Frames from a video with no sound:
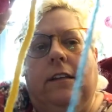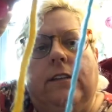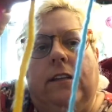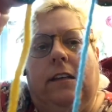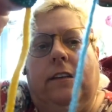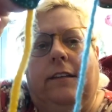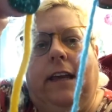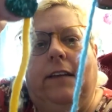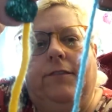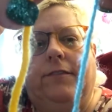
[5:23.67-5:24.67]
see, because they
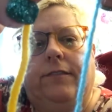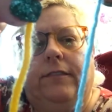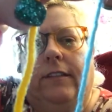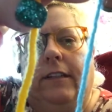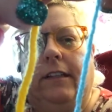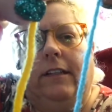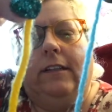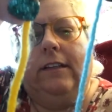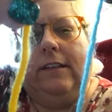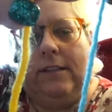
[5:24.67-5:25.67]
have
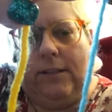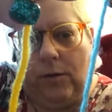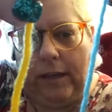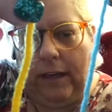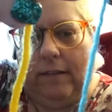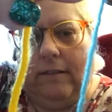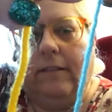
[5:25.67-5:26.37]
Suki.